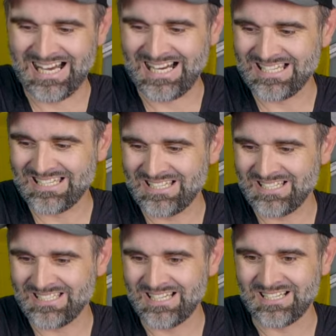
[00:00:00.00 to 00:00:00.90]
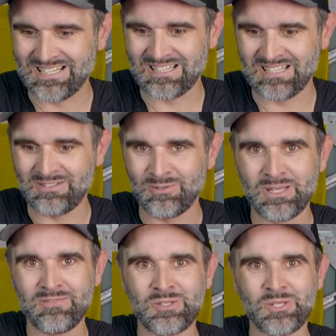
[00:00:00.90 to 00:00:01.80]
And yeah, I'll
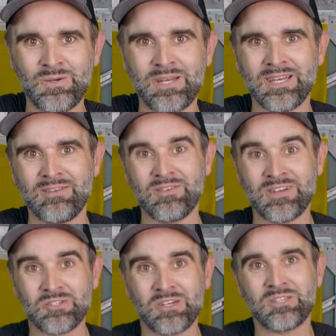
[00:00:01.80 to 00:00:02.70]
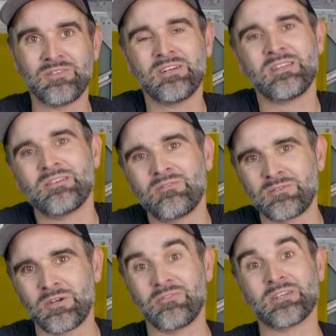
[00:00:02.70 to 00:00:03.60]
leave you to it. If you've enjoyed this video, then
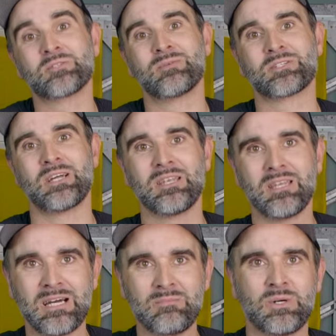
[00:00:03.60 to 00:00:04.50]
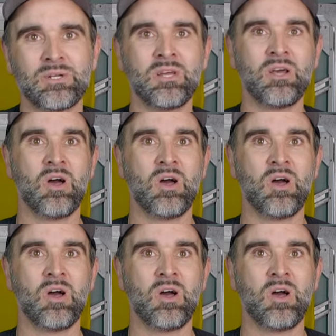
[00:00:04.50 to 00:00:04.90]
don't forget to smash that like button.